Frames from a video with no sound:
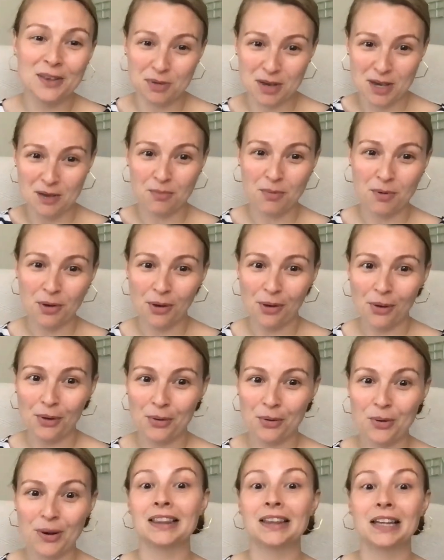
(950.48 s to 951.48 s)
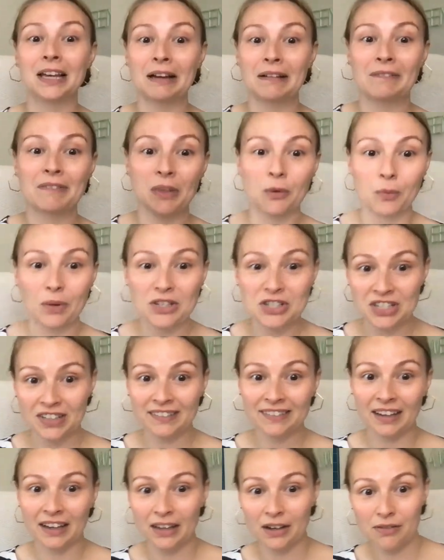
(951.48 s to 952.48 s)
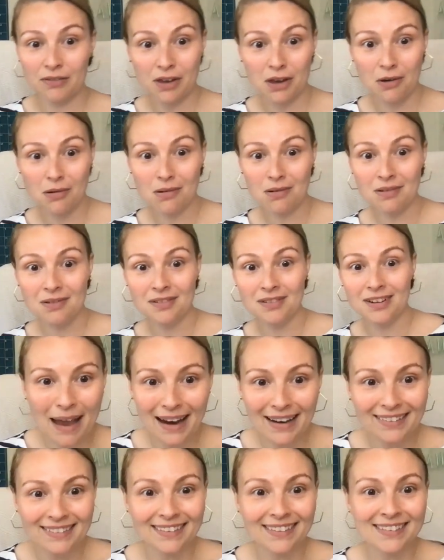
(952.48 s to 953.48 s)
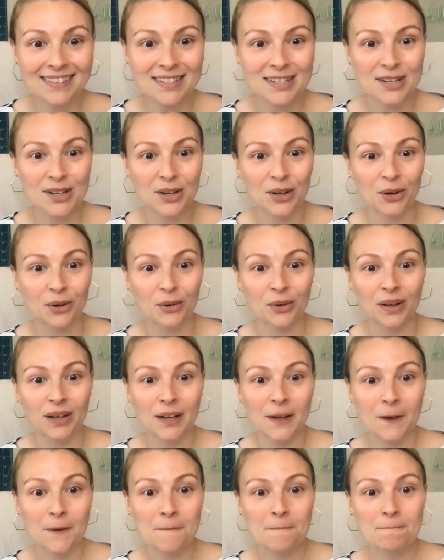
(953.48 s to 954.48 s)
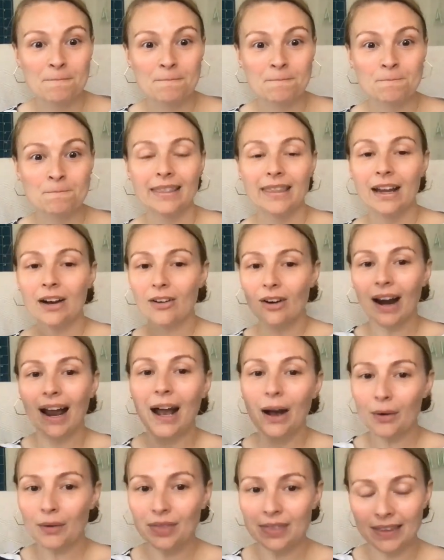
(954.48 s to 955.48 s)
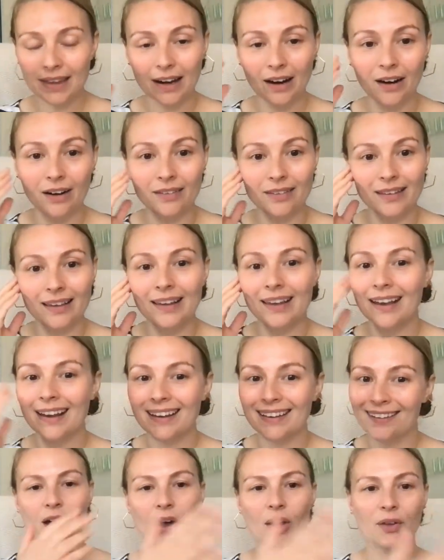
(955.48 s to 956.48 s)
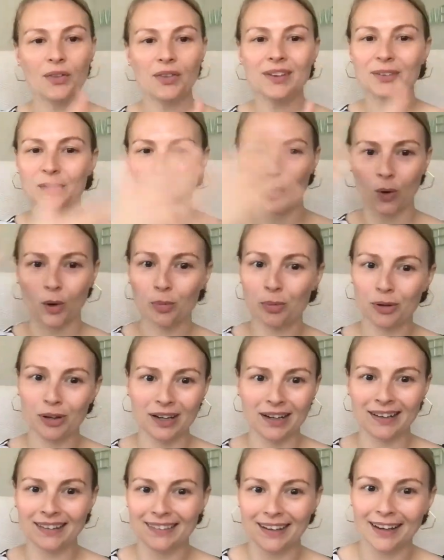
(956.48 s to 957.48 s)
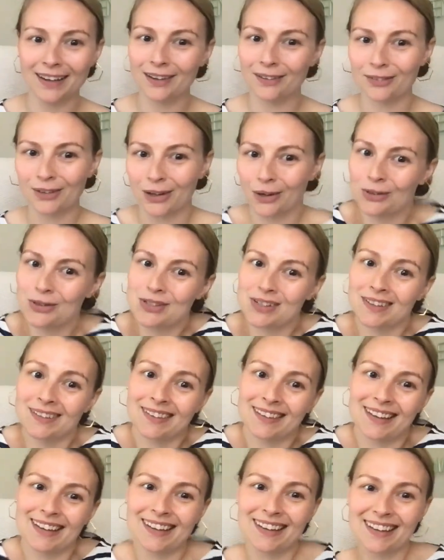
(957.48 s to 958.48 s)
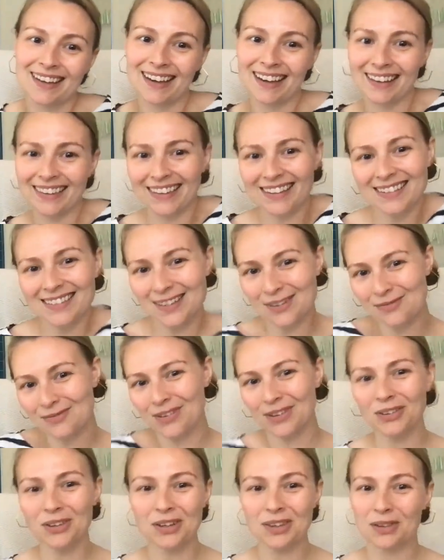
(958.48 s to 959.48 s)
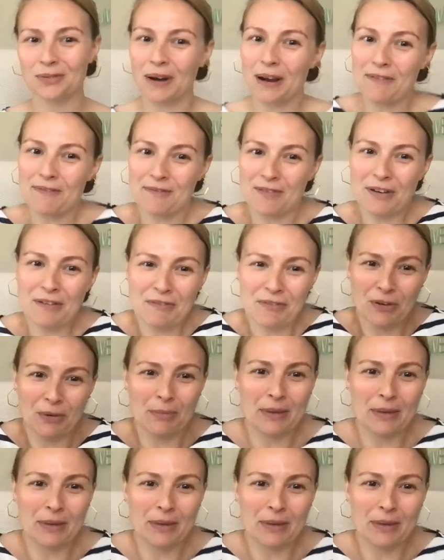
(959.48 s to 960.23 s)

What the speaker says: people who love the witchy side of you access to you. They're out there thinking all these corporate executive coaches, they just don't feel like the right fit for